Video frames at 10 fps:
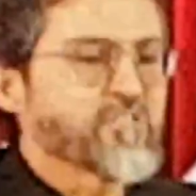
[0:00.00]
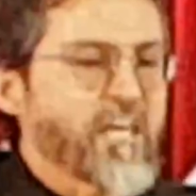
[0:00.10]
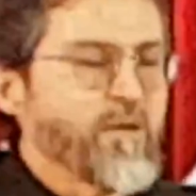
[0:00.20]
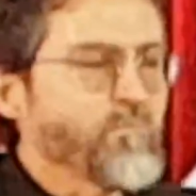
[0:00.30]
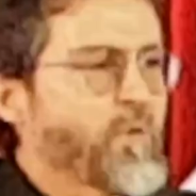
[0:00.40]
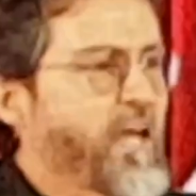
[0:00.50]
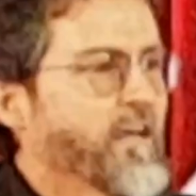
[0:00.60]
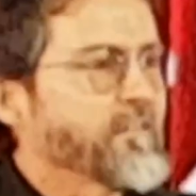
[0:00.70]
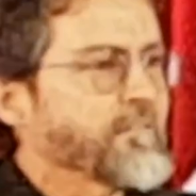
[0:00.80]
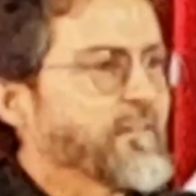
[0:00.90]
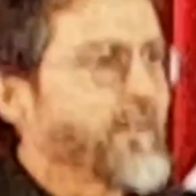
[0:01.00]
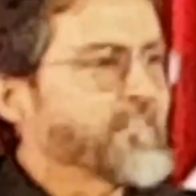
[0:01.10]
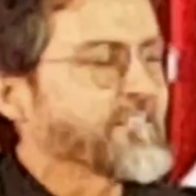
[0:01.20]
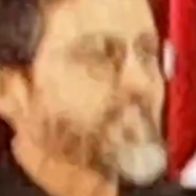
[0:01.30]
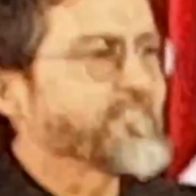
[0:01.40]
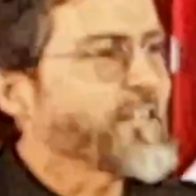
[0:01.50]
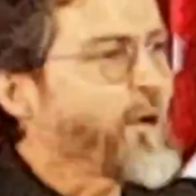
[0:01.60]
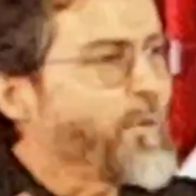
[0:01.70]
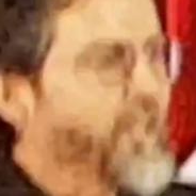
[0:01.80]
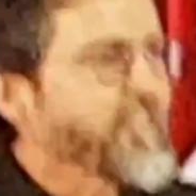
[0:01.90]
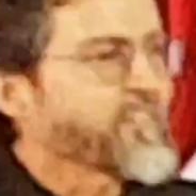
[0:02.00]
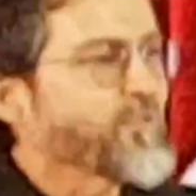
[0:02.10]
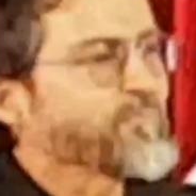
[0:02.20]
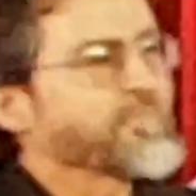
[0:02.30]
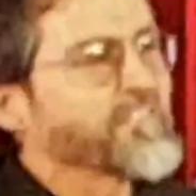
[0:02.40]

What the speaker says: same man. I said, salam alaikum.